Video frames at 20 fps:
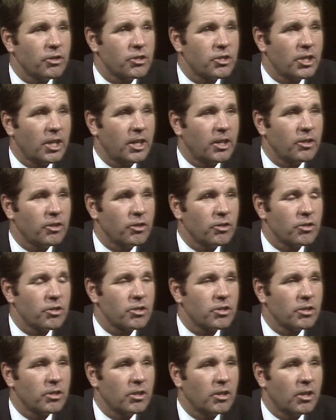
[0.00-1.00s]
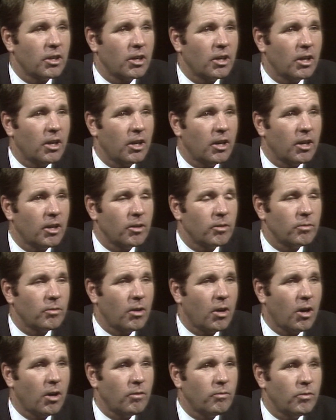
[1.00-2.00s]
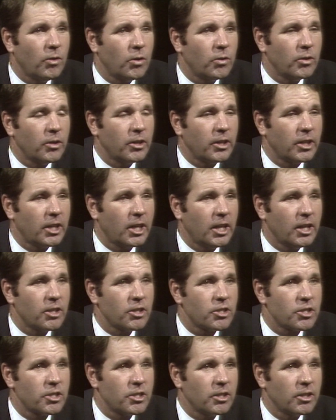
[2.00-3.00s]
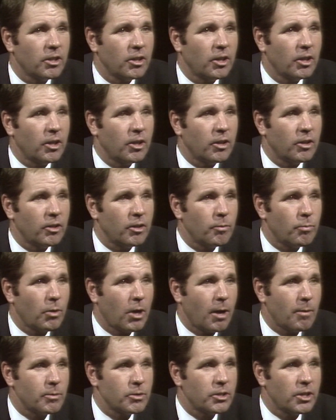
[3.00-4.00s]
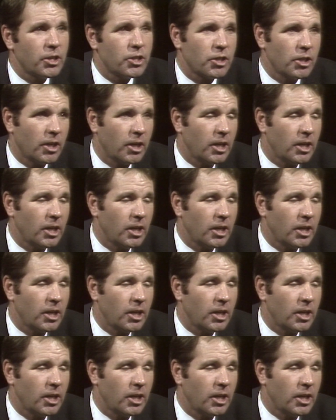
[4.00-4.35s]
senators uh, all voted against the proposition.